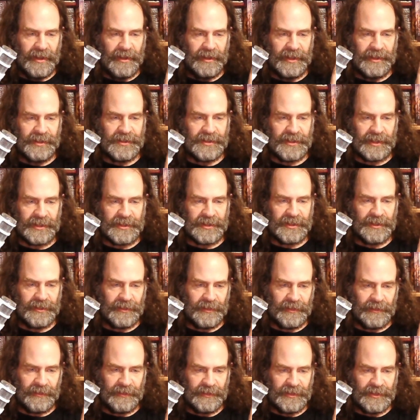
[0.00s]
insect
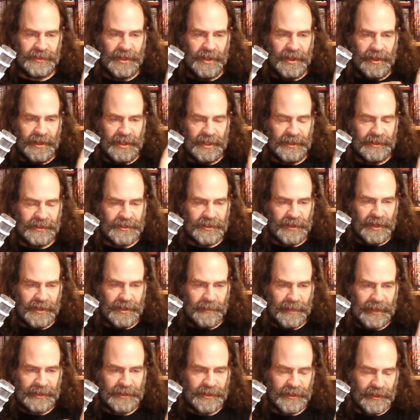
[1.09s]
cells, inside the
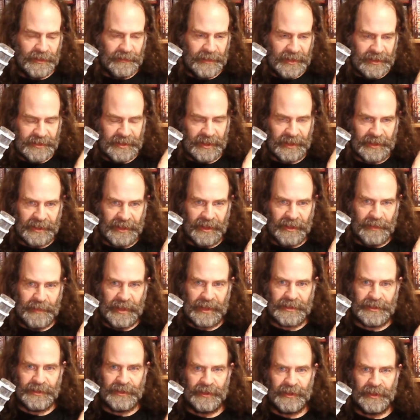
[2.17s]
bacterium, there's like another
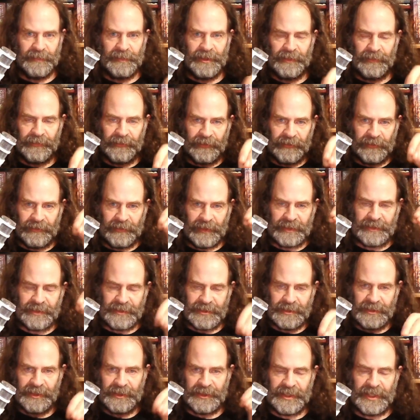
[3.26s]
bacterium. There was like this
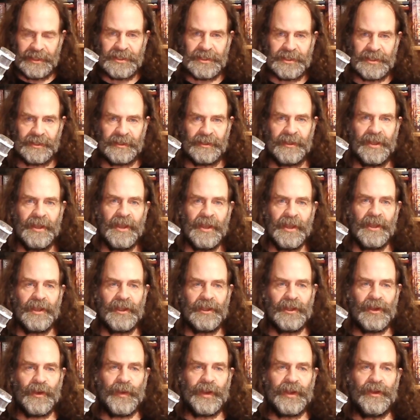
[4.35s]
sort of nesting
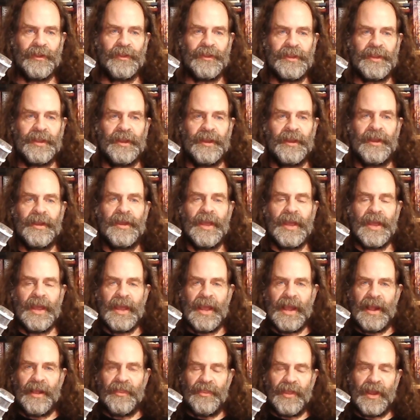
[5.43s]
going on there.
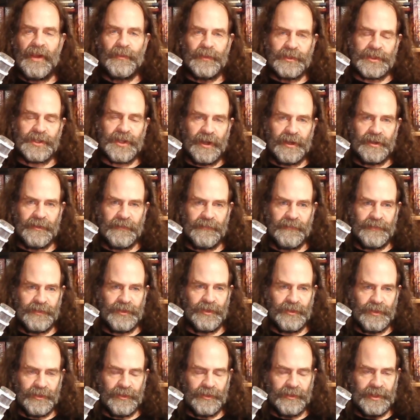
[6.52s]
And that was kind of
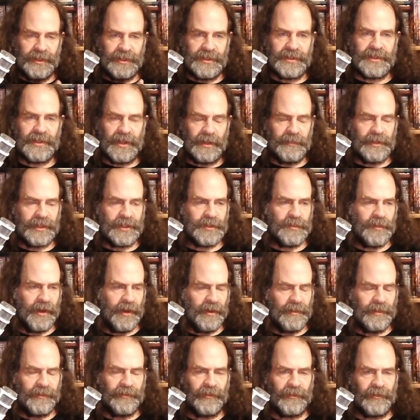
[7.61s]
viewed in some
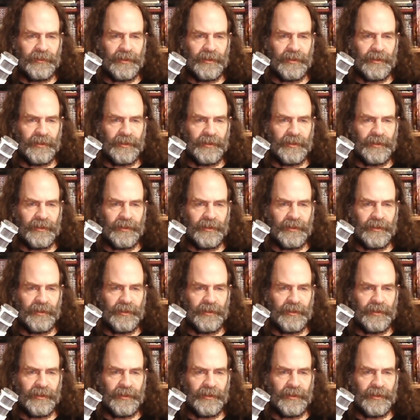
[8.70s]
experiments of